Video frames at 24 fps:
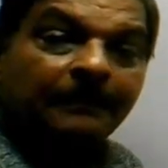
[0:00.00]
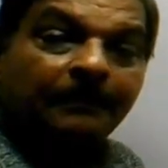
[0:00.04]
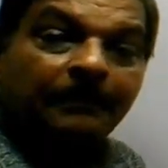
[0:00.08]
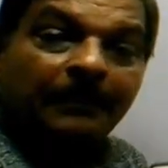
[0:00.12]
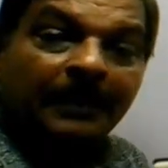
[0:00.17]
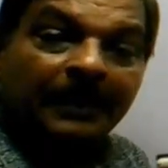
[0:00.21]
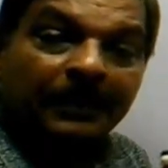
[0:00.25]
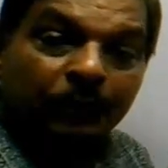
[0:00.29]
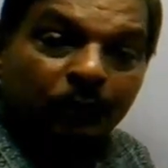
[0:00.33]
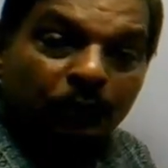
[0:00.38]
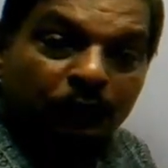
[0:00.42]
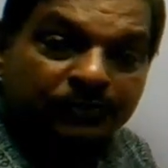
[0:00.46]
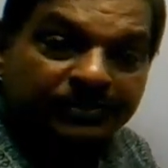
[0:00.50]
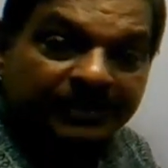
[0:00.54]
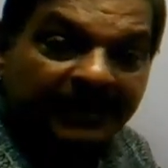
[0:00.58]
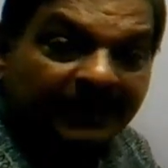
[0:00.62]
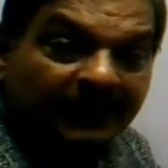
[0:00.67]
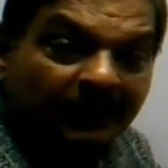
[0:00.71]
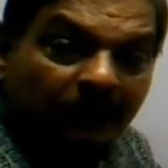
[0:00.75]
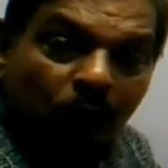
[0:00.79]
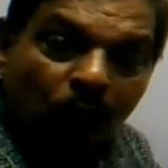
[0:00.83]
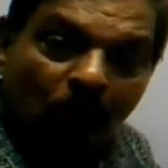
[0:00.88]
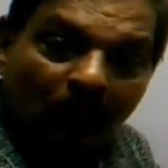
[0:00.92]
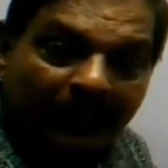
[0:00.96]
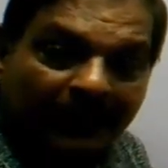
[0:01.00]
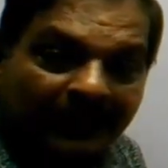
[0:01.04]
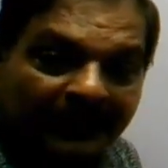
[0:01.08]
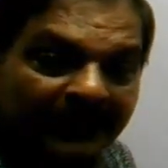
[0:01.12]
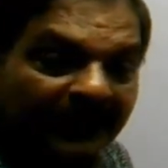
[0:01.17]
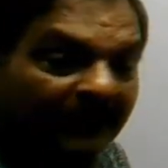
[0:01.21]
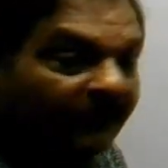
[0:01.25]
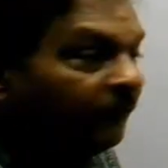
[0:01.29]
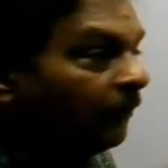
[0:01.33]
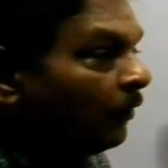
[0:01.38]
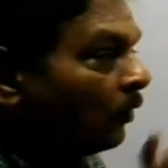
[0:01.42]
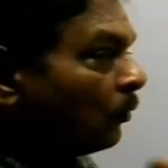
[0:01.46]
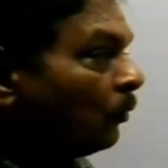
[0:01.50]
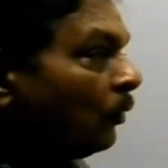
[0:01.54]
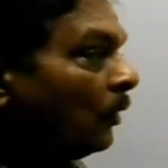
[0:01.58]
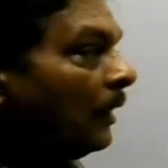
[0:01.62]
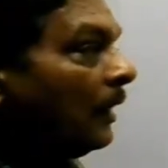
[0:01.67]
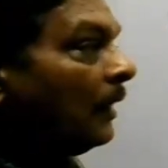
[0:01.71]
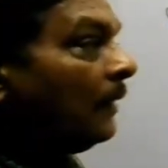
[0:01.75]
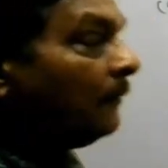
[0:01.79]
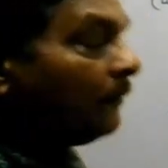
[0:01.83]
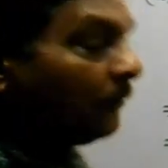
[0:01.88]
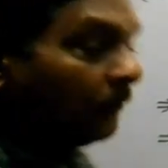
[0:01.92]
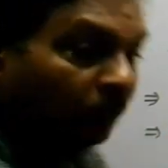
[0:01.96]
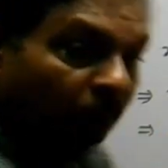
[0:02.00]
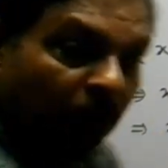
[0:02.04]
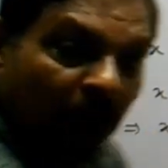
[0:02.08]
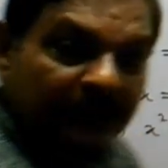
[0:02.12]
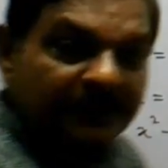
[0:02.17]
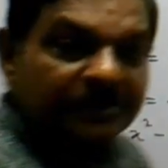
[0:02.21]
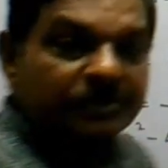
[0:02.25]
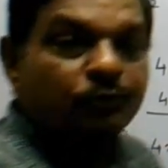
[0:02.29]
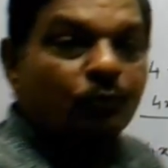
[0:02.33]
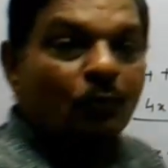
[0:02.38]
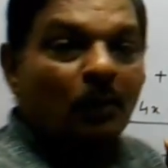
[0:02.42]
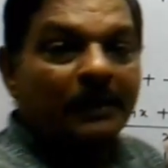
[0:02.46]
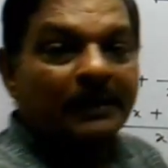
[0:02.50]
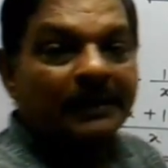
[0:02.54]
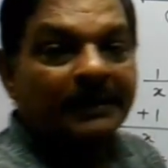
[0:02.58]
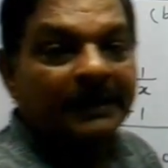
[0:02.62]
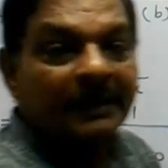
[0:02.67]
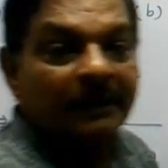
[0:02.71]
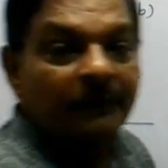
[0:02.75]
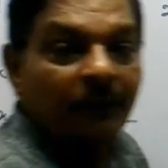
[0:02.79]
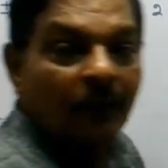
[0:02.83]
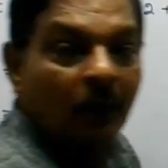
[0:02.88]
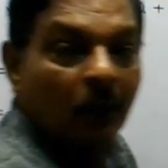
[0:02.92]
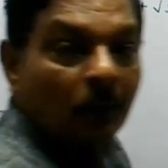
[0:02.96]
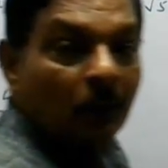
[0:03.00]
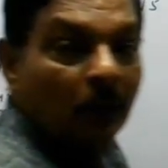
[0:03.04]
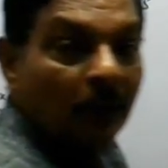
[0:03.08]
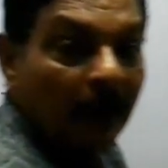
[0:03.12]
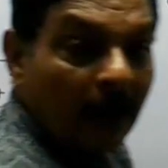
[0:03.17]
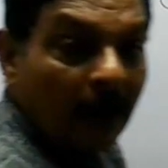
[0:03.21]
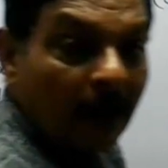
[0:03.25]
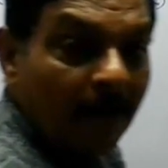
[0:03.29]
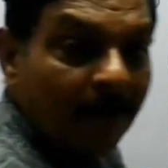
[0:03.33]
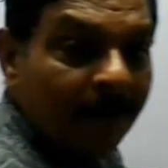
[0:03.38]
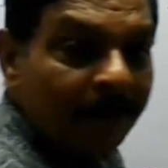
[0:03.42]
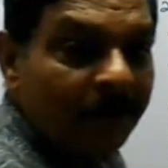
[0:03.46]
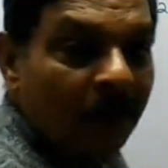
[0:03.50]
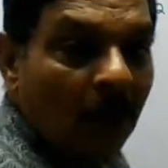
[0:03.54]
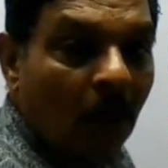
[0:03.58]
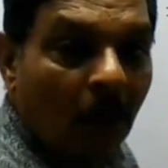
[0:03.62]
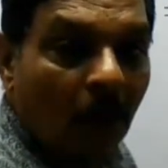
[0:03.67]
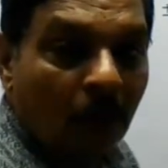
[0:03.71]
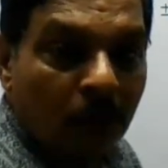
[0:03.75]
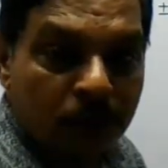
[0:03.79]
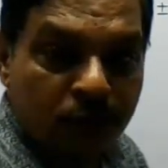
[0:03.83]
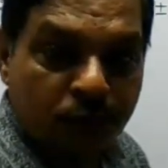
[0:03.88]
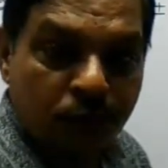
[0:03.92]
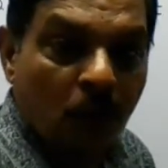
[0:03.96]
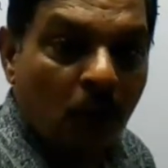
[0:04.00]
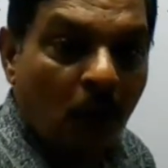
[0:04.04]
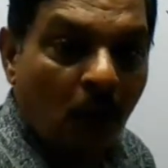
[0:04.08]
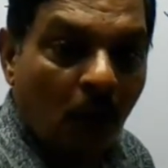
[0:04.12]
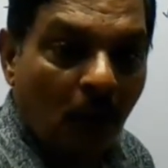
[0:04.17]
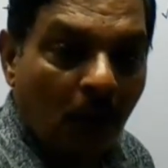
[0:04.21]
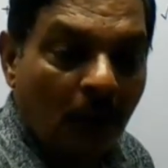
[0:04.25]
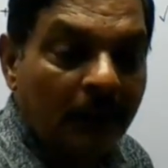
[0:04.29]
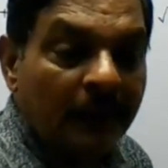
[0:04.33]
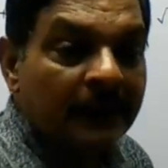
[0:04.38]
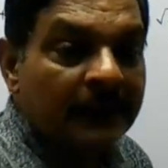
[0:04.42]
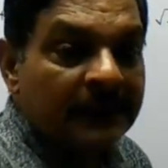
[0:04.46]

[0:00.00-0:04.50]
by using quadratic formula. What is quadratic formula? Also called